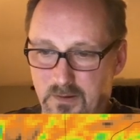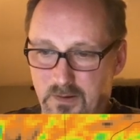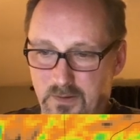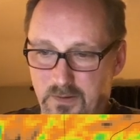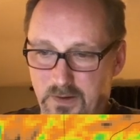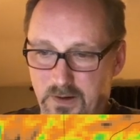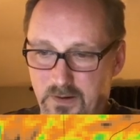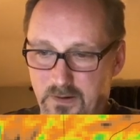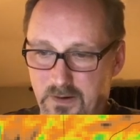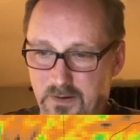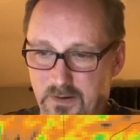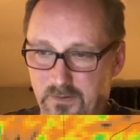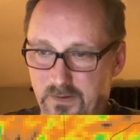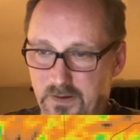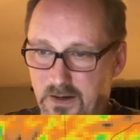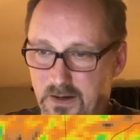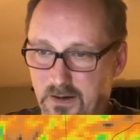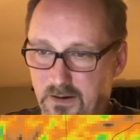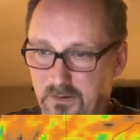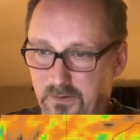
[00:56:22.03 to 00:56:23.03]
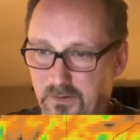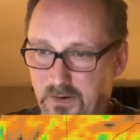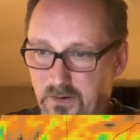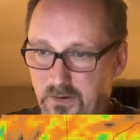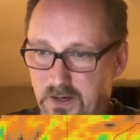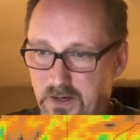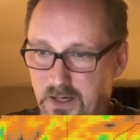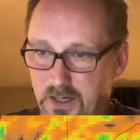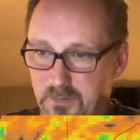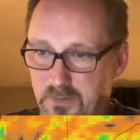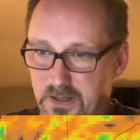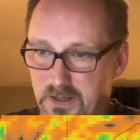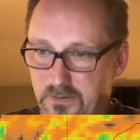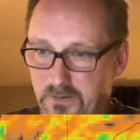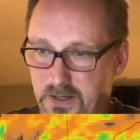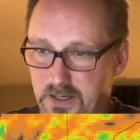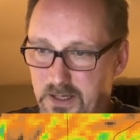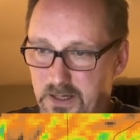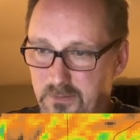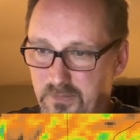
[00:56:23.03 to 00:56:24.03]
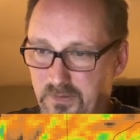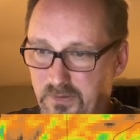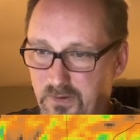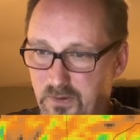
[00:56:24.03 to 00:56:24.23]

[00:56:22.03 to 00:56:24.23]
Oh, there it is there. I still got a bit of a hump,